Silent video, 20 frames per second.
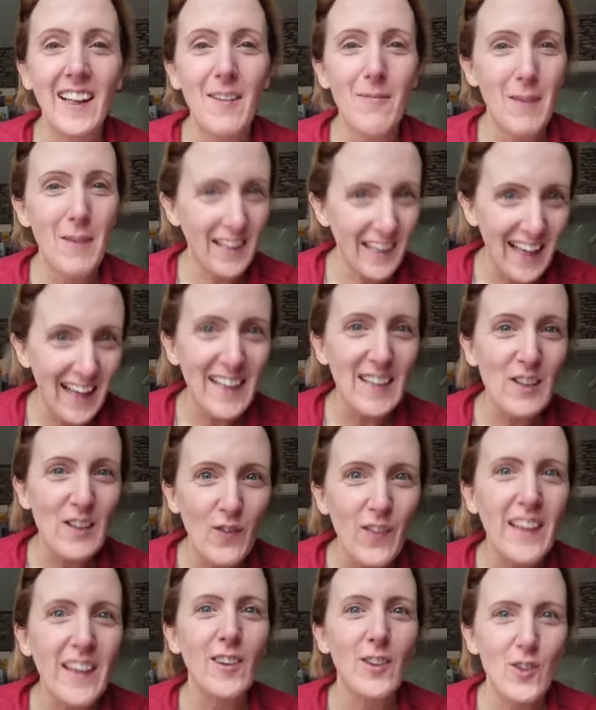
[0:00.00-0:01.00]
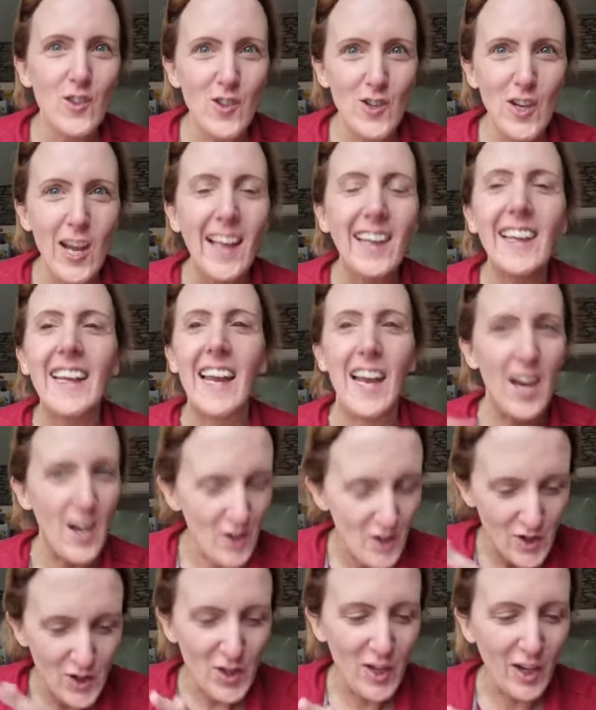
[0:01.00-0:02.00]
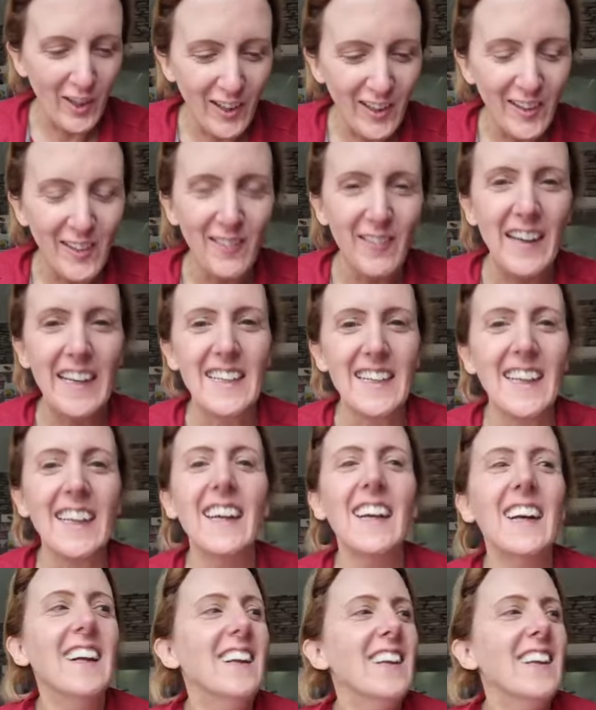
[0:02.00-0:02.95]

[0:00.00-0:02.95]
my legs feel jelly-ish already.